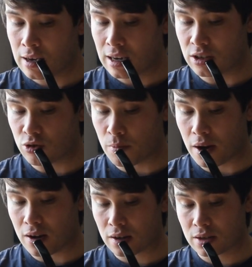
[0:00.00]
his
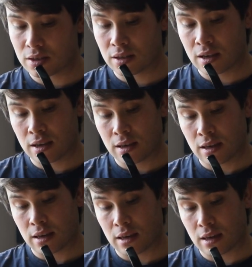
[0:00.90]
remarks
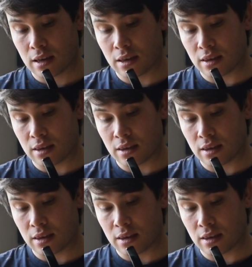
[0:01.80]
in